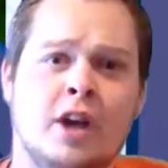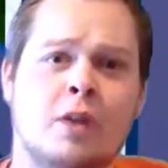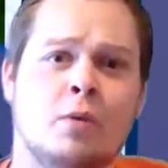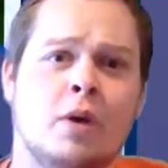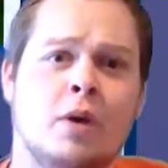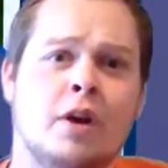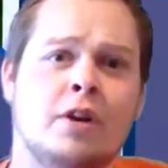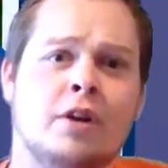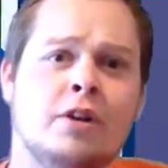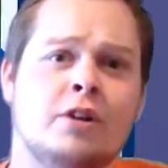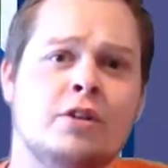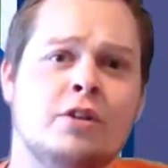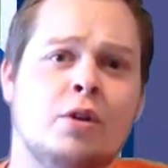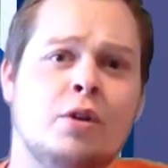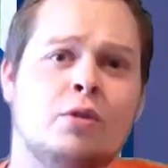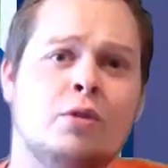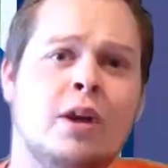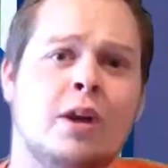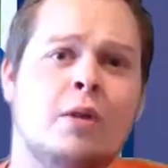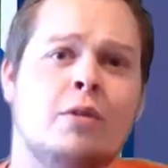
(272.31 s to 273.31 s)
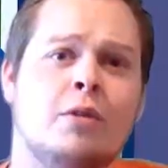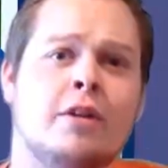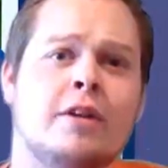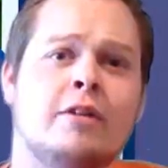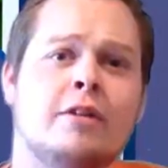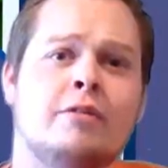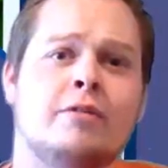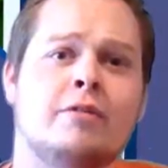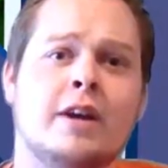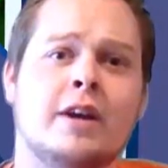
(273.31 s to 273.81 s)
the Jaguar didn't go down
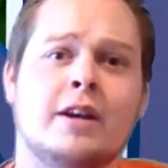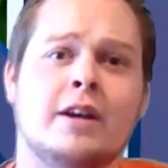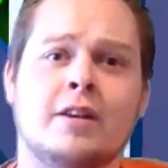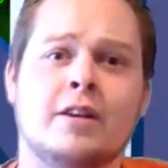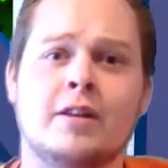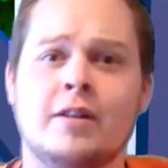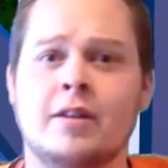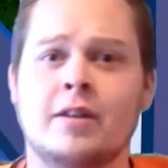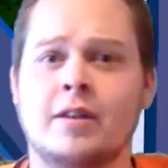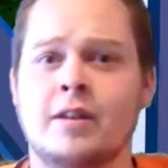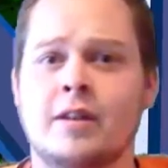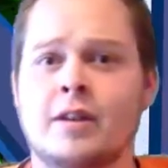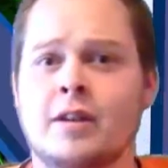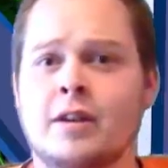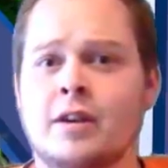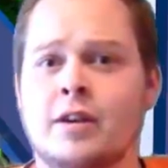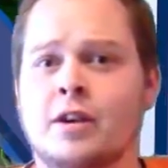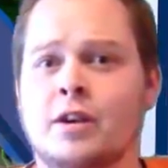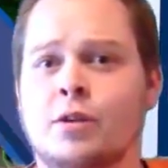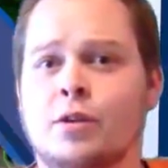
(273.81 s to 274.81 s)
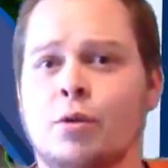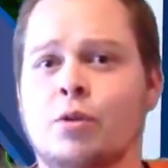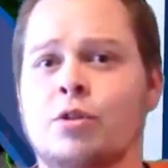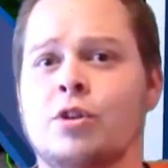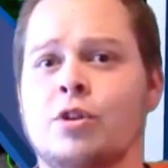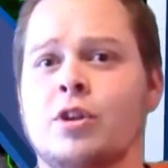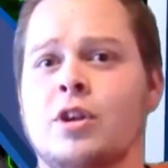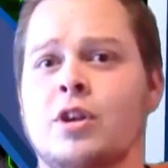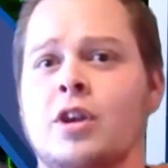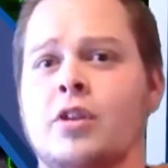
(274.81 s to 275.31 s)
without a fight. In
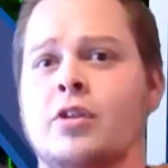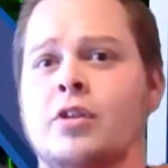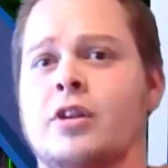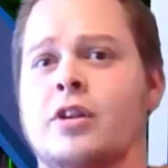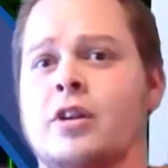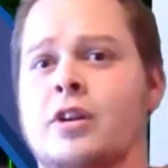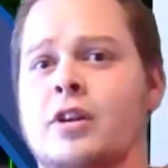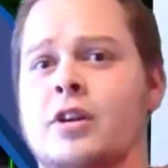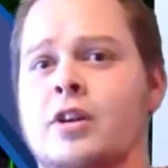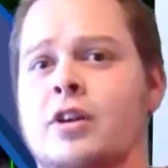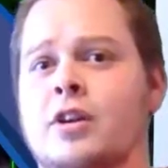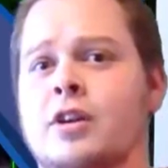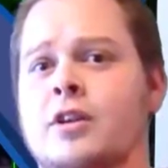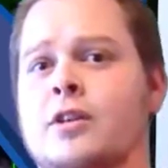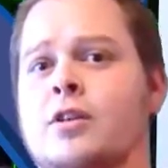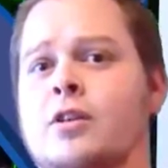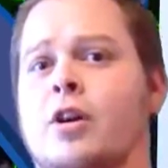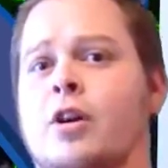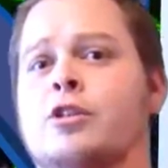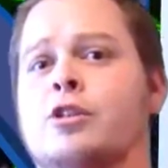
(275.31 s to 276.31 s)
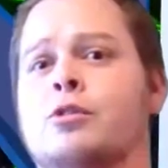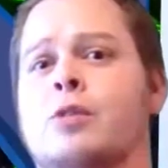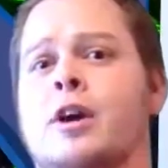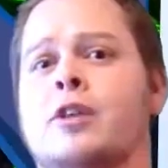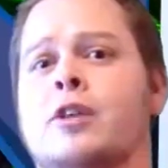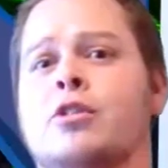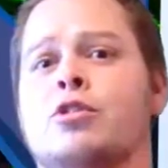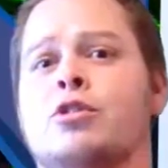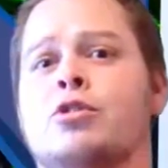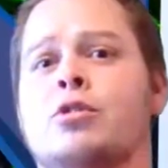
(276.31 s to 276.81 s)
order to kill it, he also
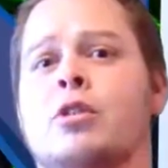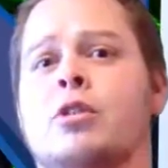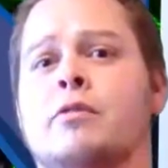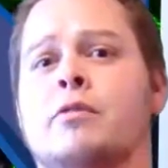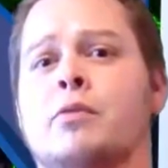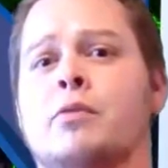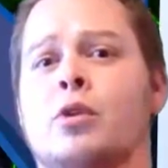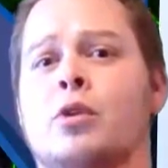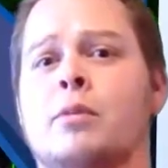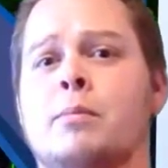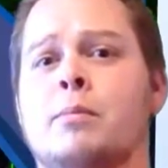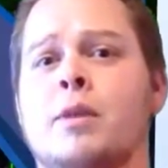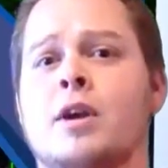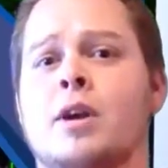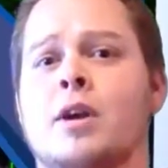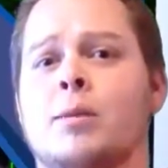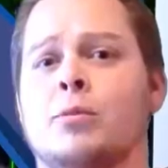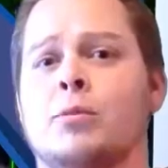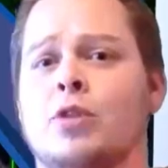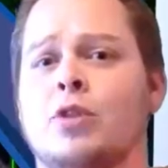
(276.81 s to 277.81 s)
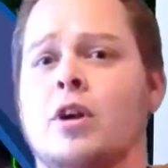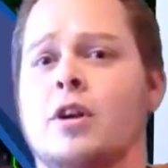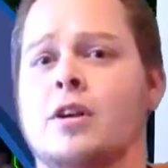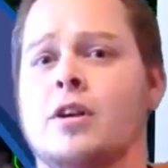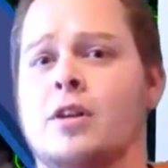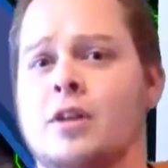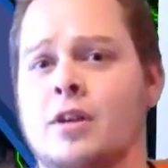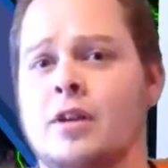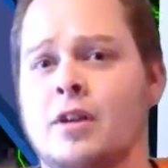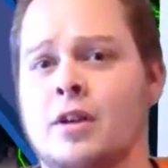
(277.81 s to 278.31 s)
had to shoot a Ford pickup truck.
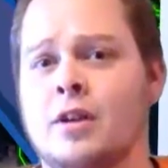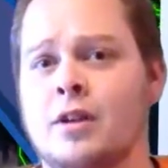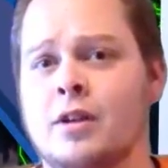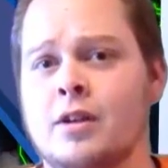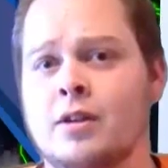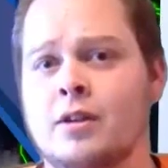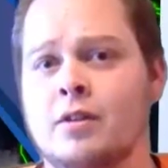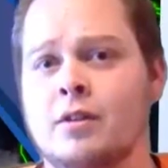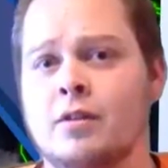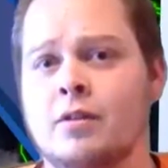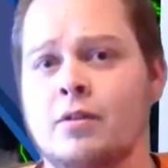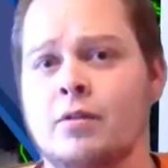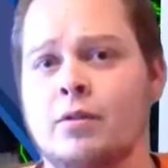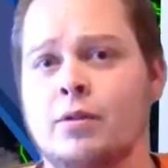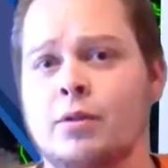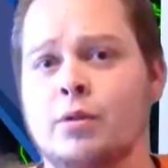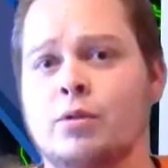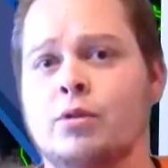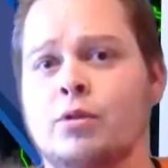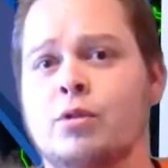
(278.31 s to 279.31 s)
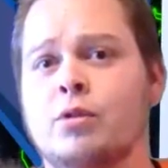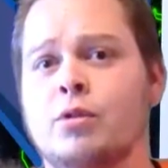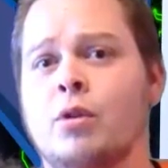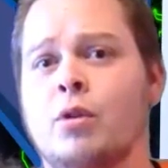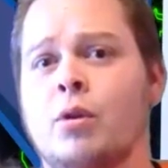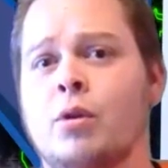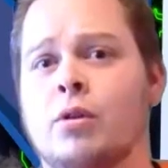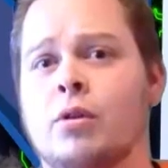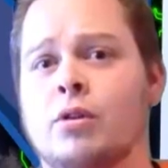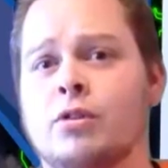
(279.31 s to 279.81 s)
Through two
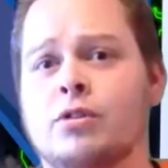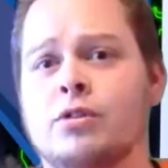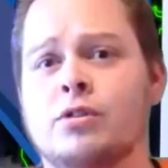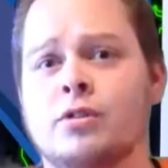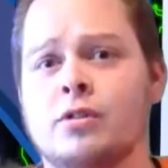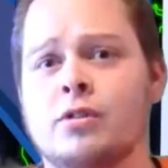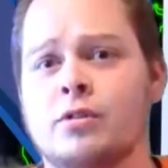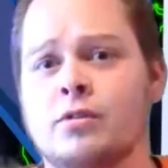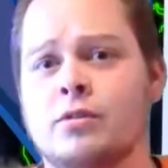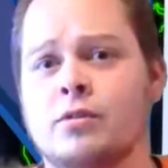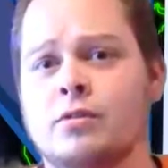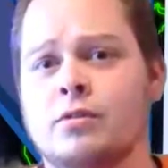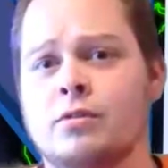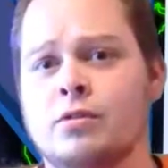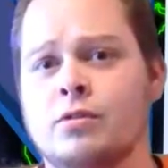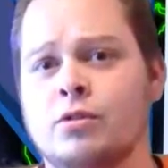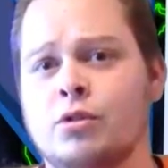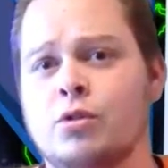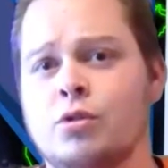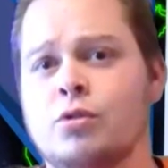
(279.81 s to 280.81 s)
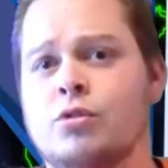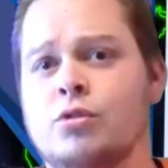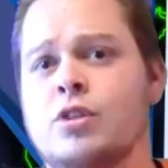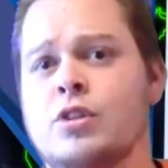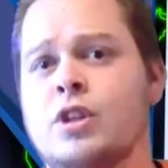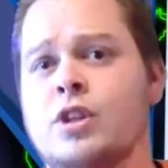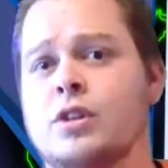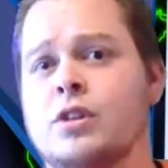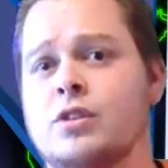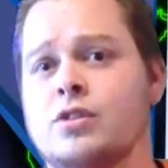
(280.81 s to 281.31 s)
doors, two
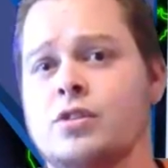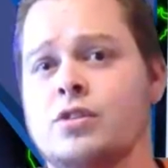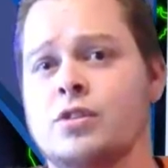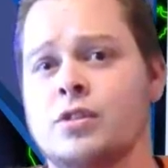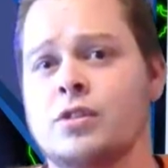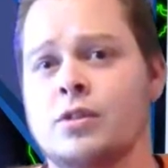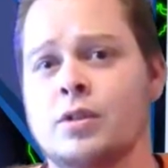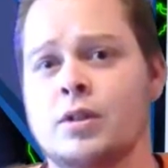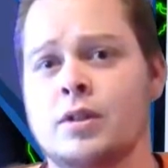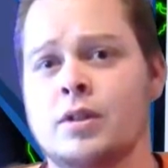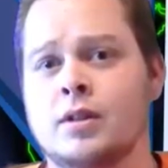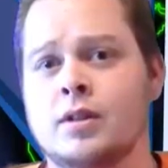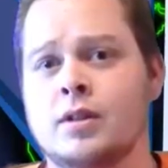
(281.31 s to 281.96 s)
seats,